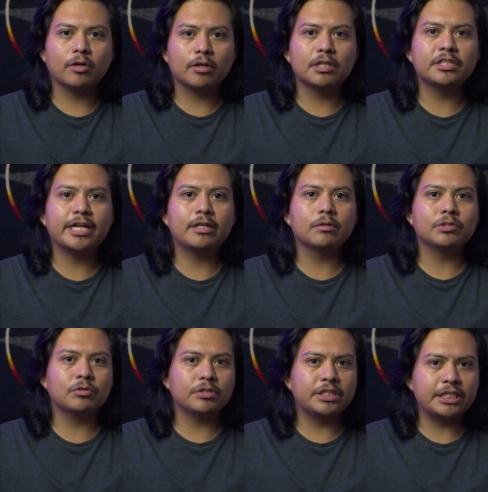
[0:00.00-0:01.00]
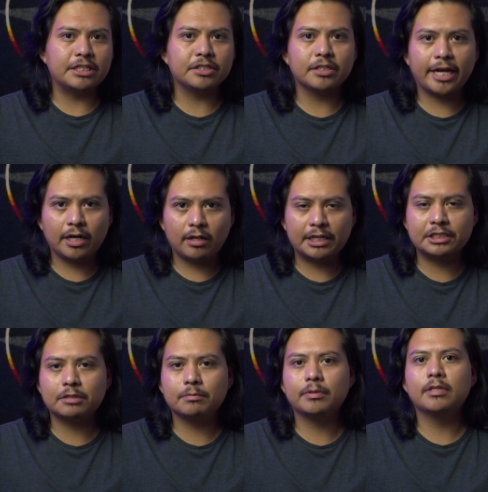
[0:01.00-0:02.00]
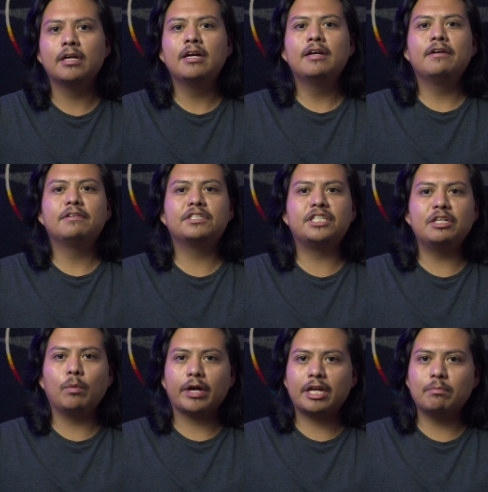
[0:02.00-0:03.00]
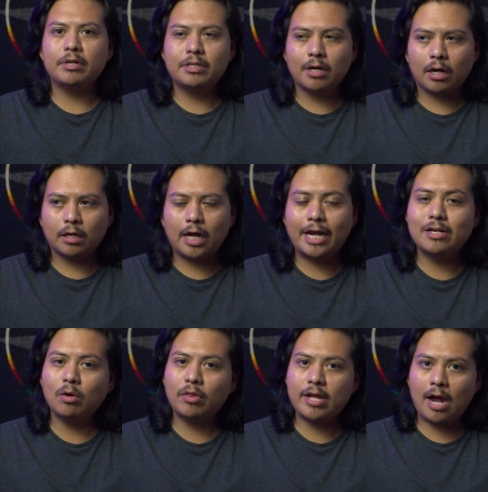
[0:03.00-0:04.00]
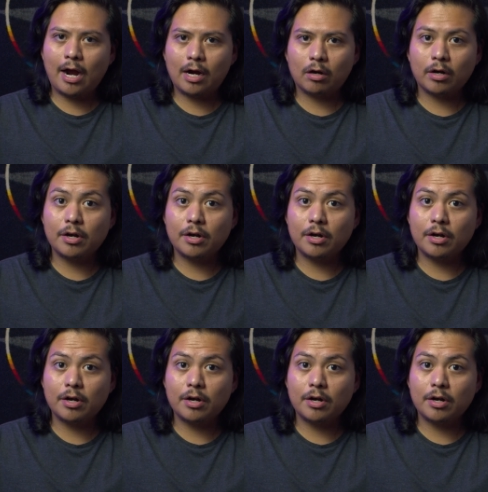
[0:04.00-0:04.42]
they're gonna take those critiques and analyze them and see what can be done. I know they hired